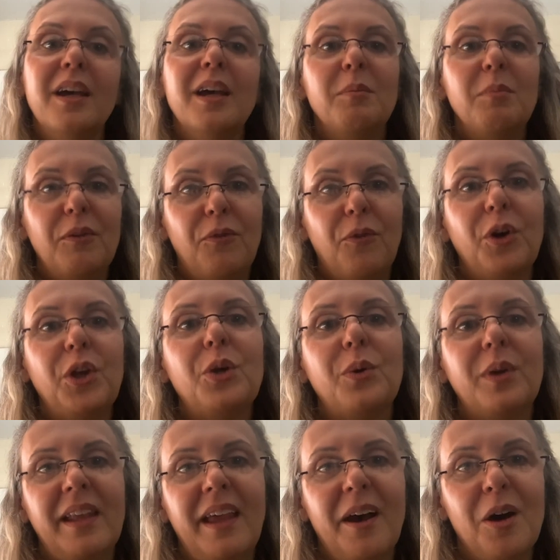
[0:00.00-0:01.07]
before you
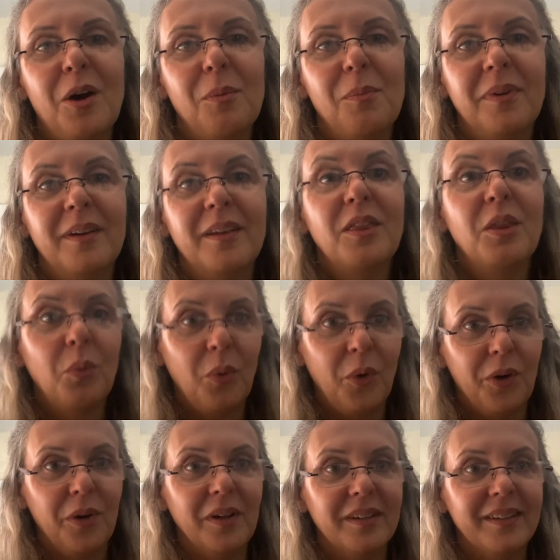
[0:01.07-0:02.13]
can help the
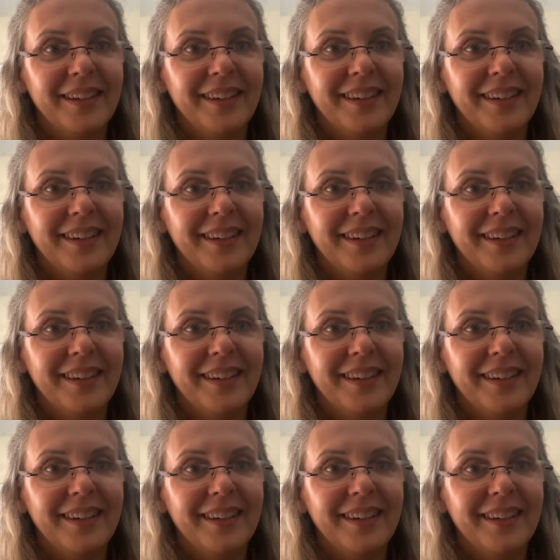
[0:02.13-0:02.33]
world.